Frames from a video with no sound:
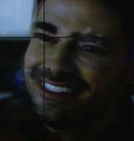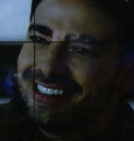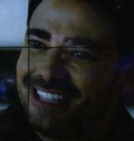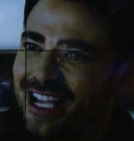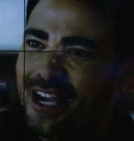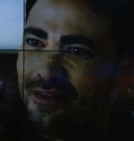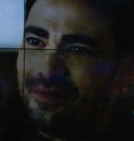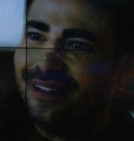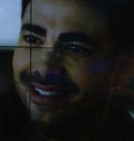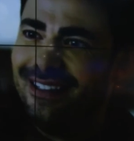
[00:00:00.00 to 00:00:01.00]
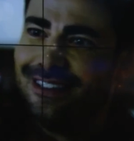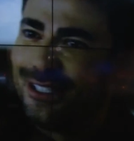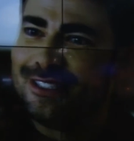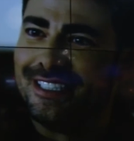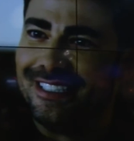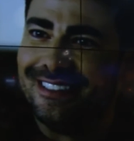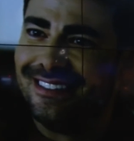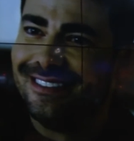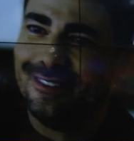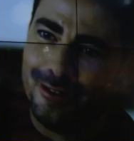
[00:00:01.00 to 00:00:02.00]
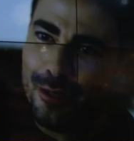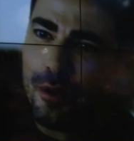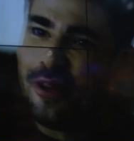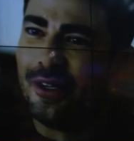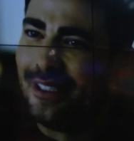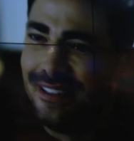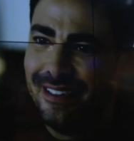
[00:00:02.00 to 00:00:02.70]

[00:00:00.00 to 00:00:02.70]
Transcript: Sam Dalton, the brother,